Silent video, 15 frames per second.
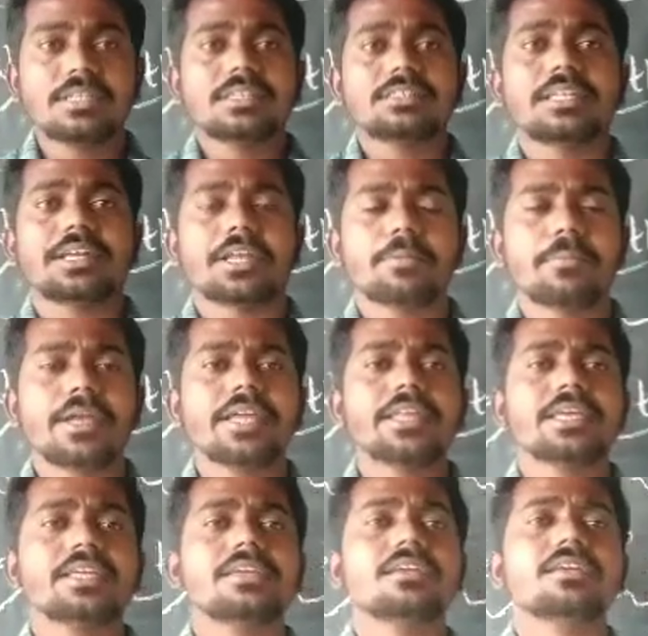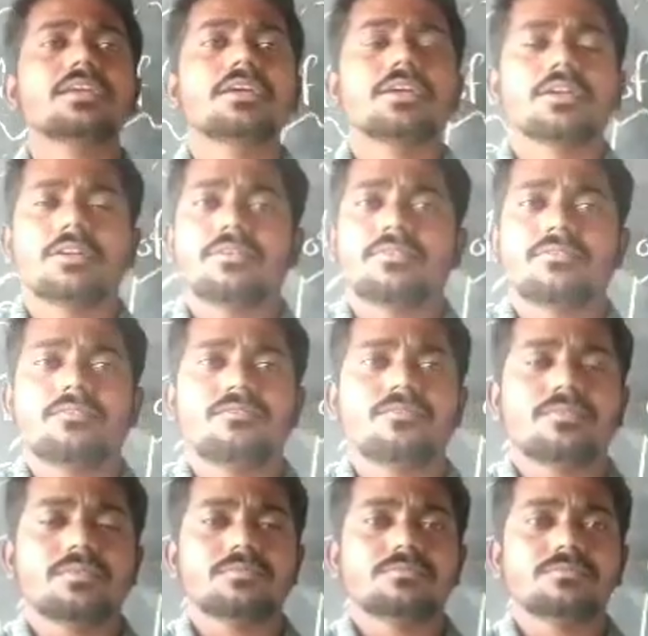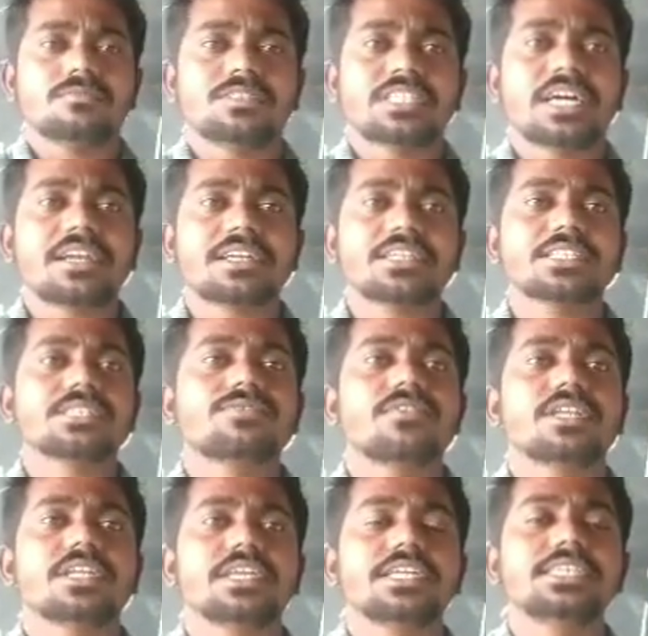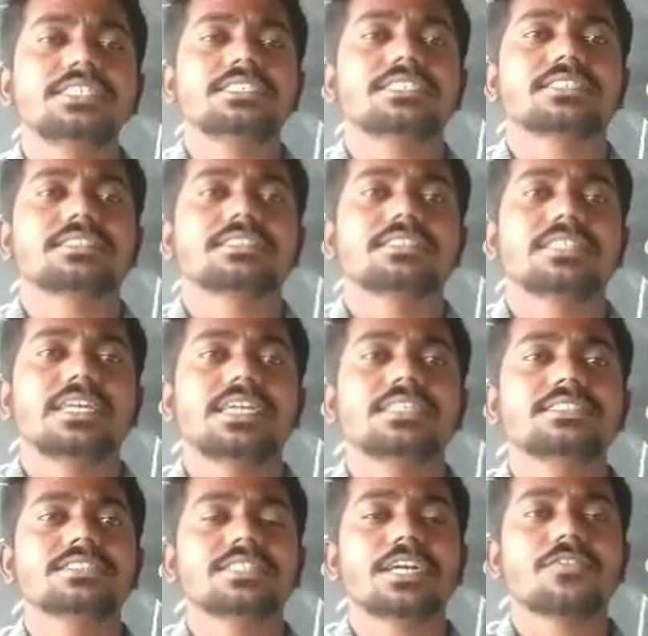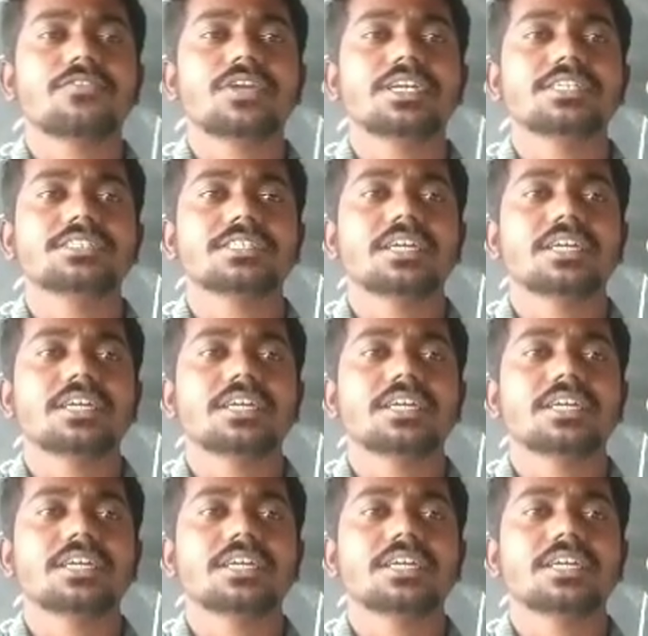The remaining sun rays will heat the earth surface,